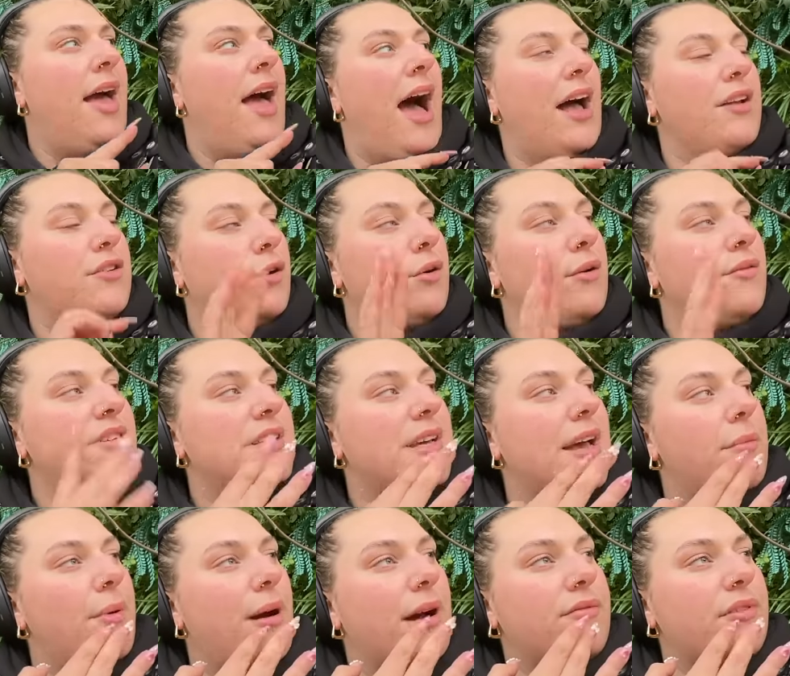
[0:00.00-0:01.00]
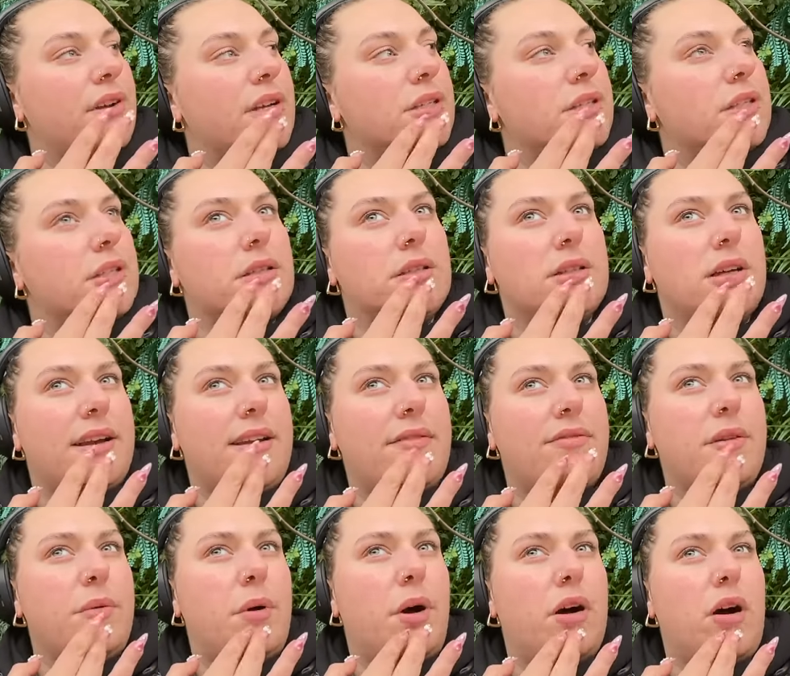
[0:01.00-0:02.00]
I don't know if it's to get breakfast. I
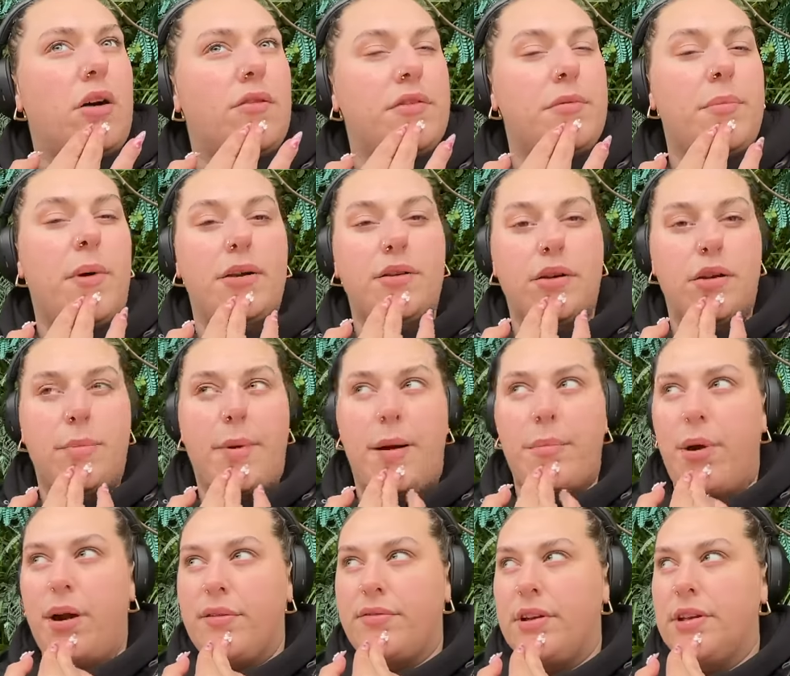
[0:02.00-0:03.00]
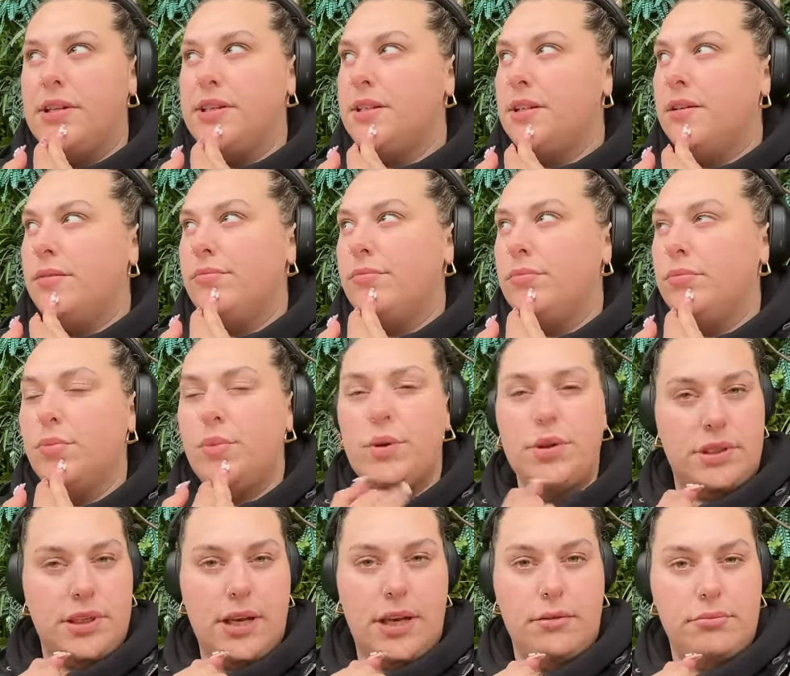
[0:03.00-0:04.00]
definitely want a coffee, but I don't know about breakfast. We'll see.